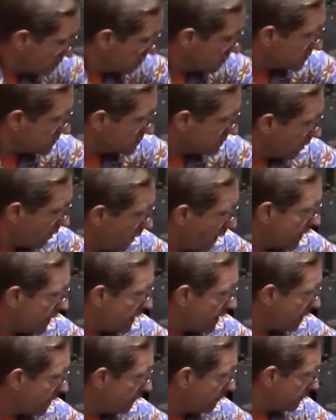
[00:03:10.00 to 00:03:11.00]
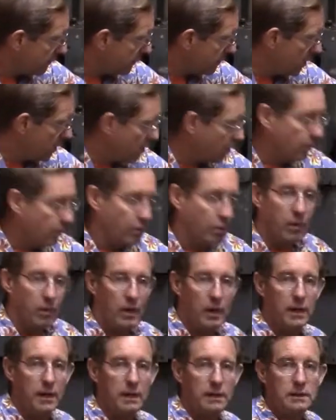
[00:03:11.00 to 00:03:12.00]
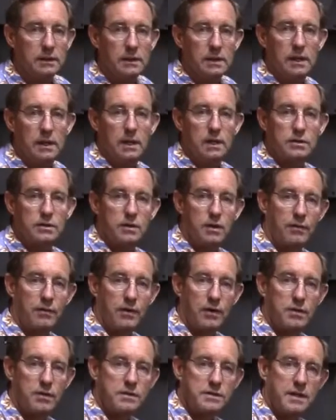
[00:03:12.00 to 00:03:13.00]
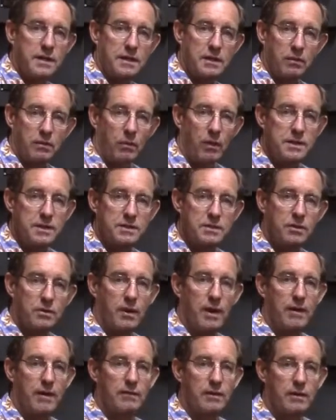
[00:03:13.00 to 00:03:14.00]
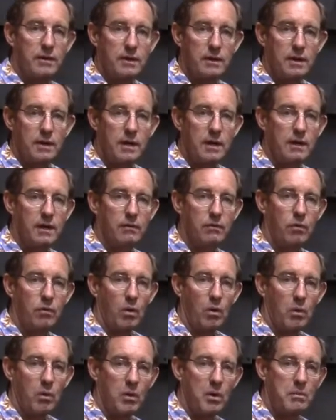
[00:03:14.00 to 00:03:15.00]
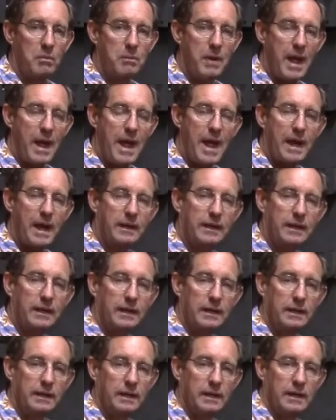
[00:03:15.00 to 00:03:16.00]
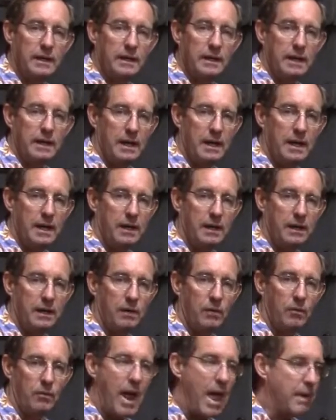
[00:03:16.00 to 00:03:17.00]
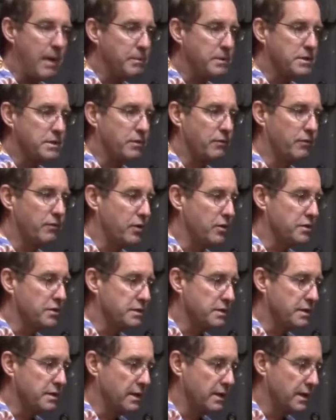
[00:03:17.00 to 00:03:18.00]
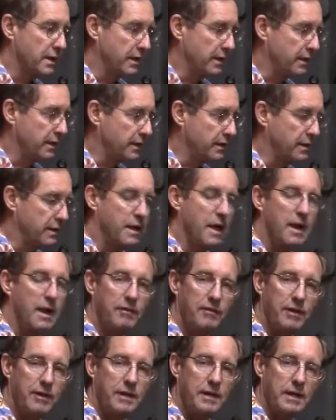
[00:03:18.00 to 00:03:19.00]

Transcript: so I have no traverse whatsoever, forward, back, rapid traverse, none of it.